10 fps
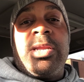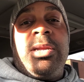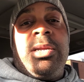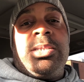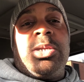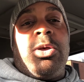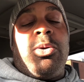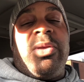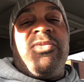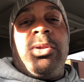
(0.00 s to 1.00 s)

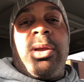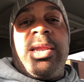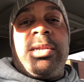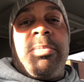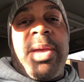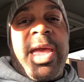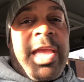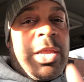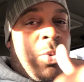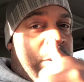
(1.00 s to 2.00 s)
So if you're looking at the
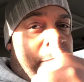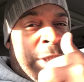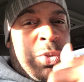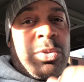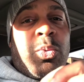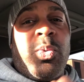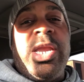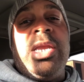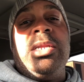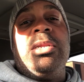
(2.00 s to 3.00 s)
bag, you want to make sure the
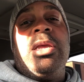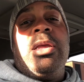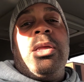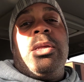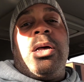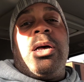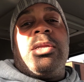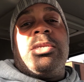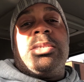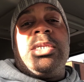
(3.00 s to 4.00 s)
weed
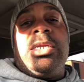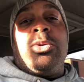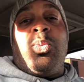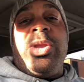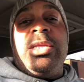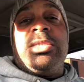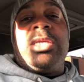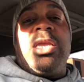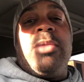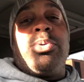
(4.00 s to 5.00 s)
The weed
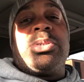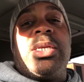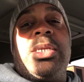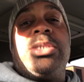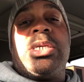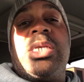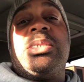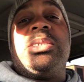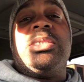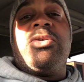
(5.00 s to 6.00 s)
seed percentage is
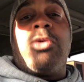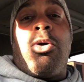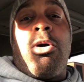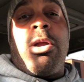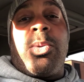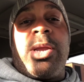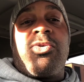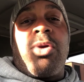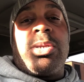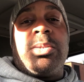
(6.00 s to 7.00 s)
0 all the way
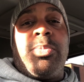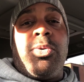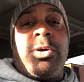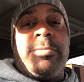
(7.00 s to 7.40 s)
across the board.